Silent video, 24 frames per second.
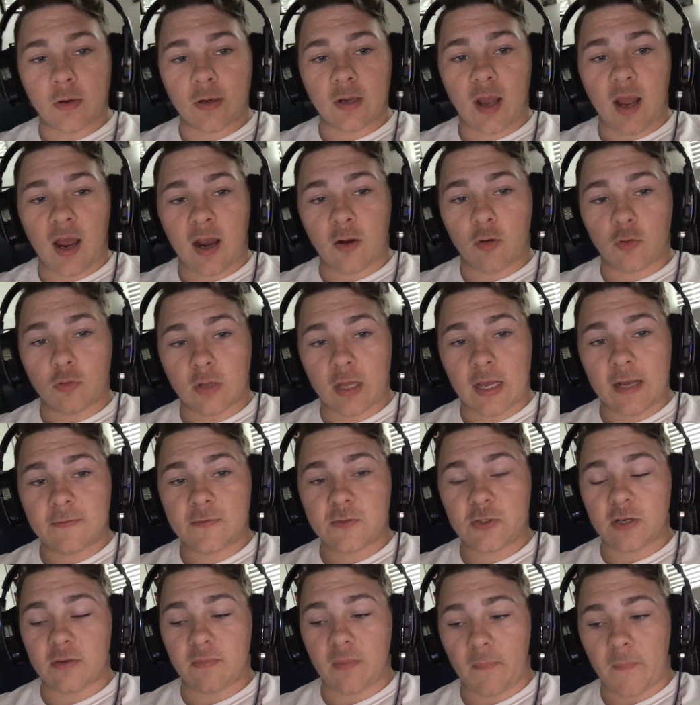re- I don't
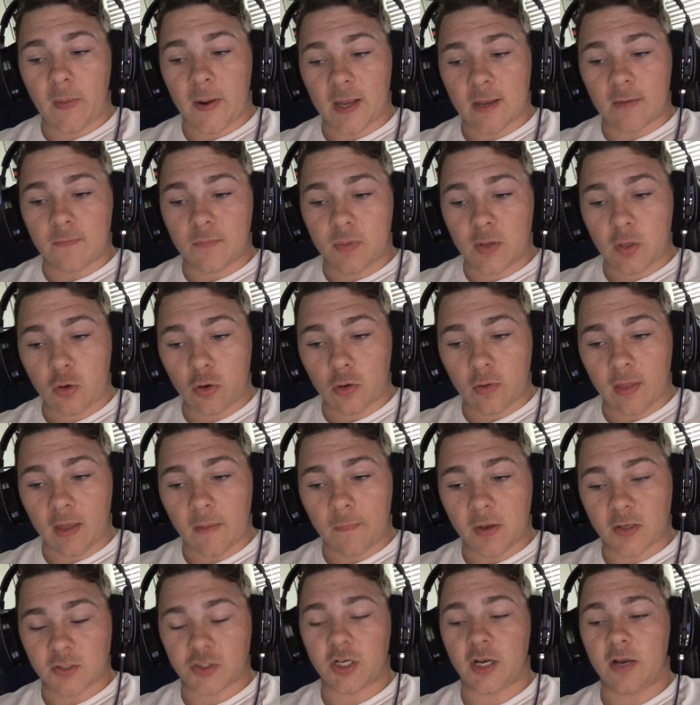live stream on my computer
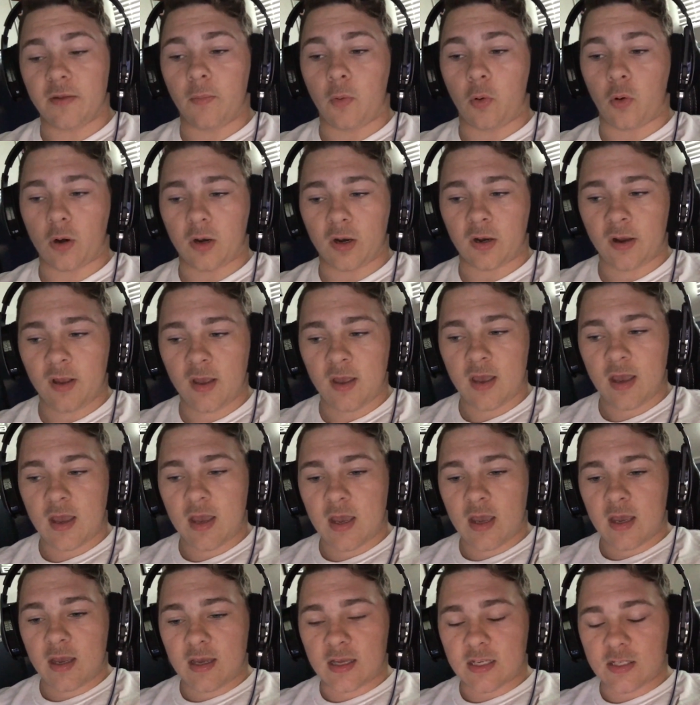that much anymore.
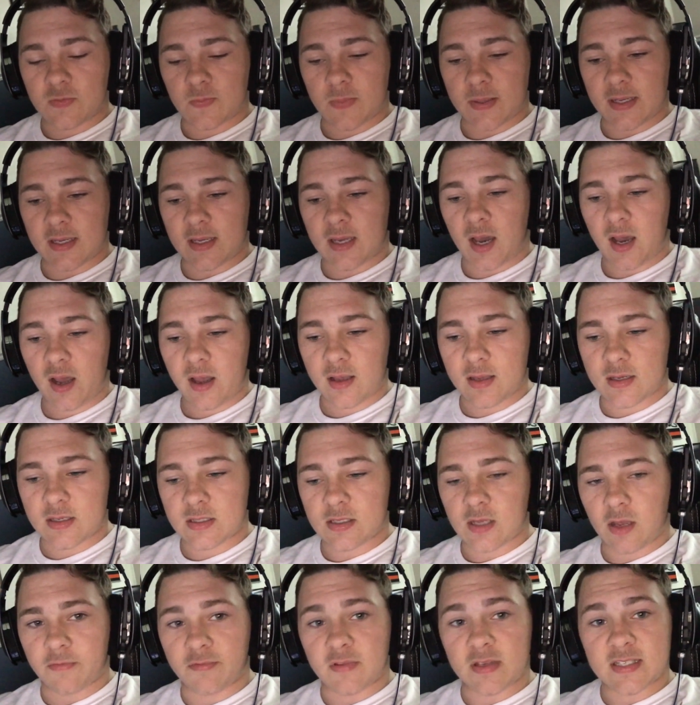It's
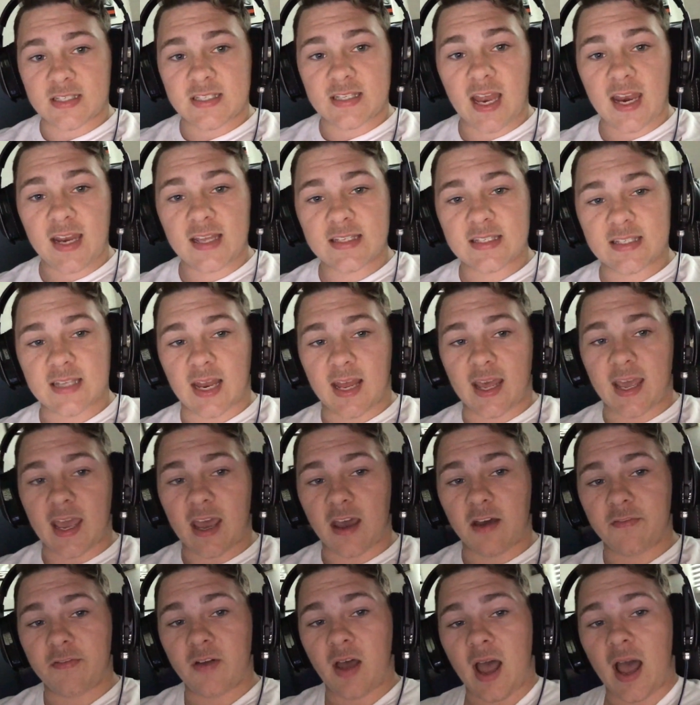because of the settings that I
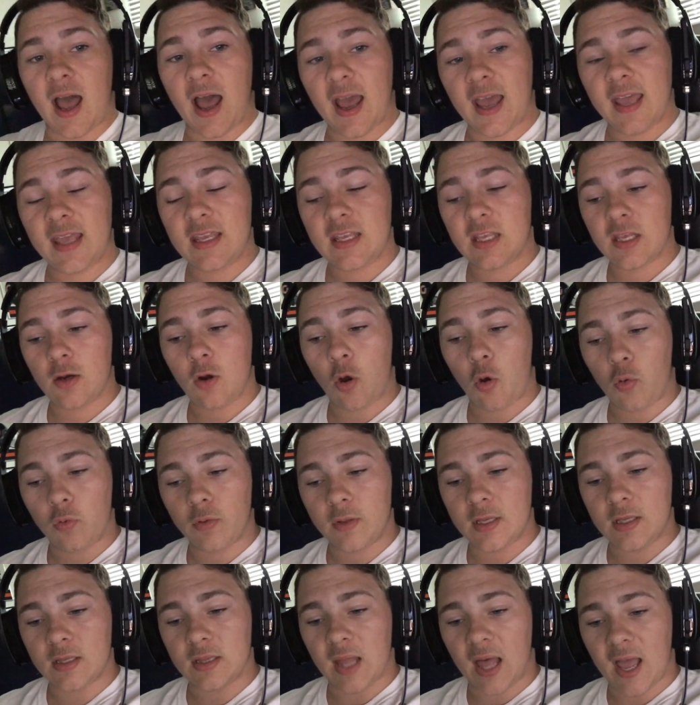have. I can
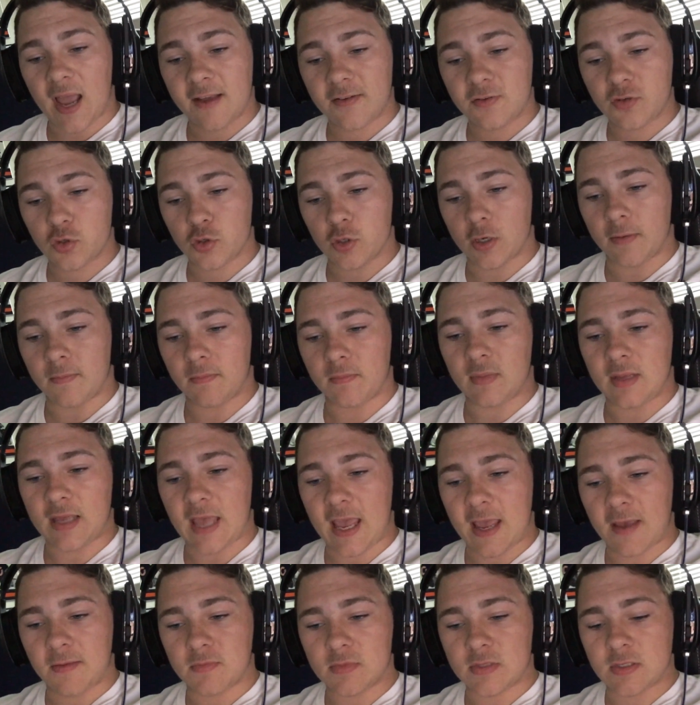only live stream
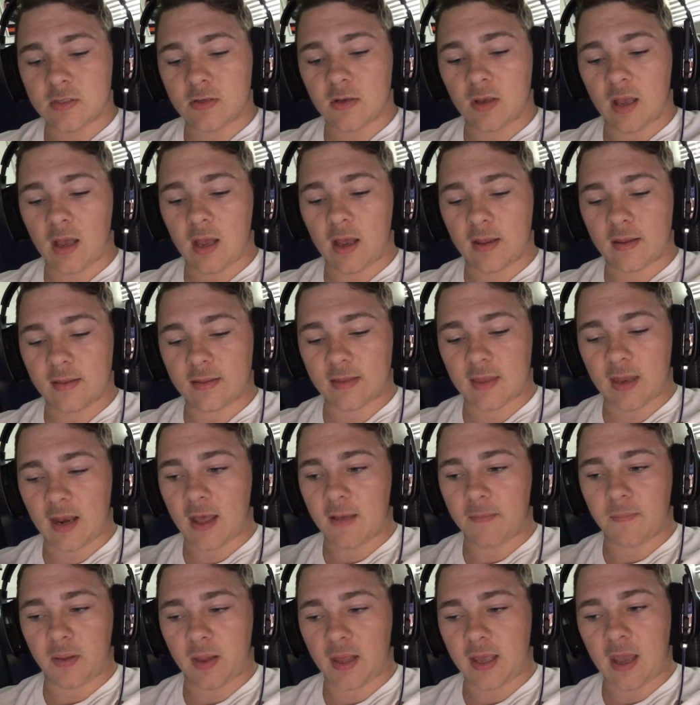games that
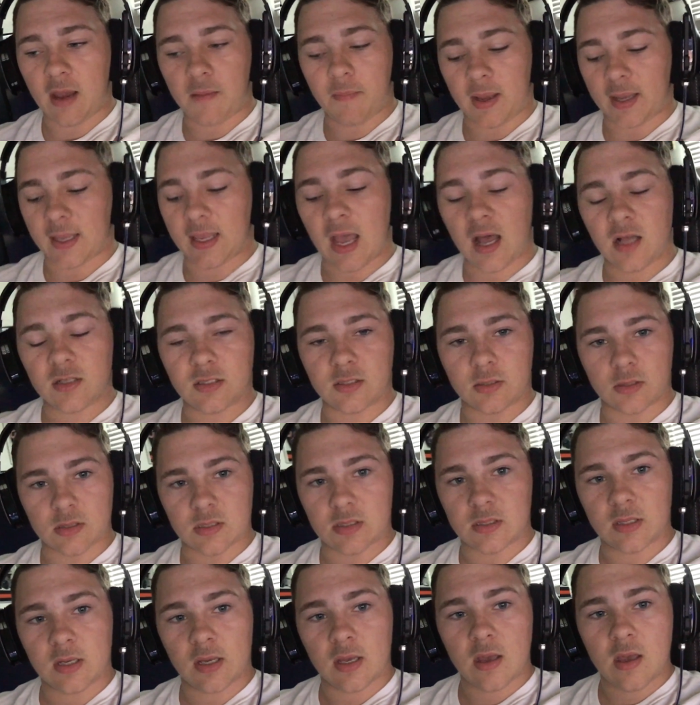I play on my
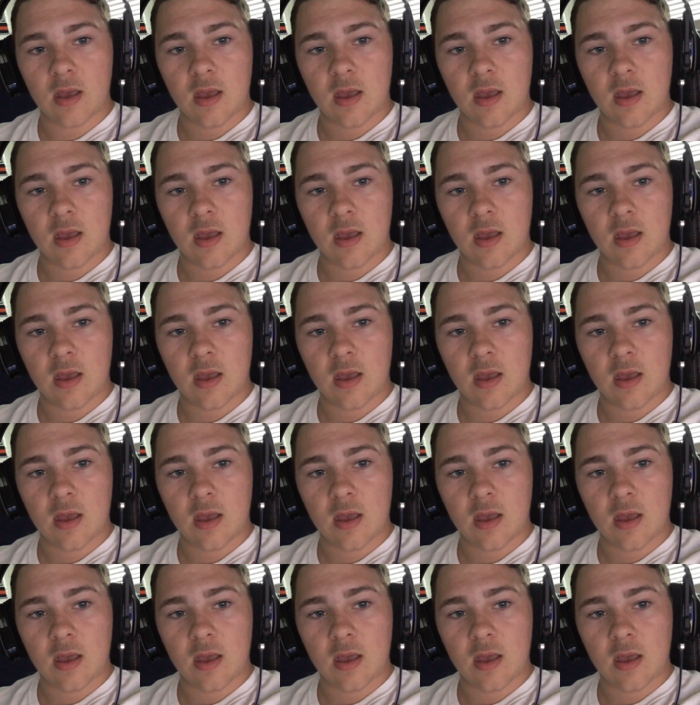consoles.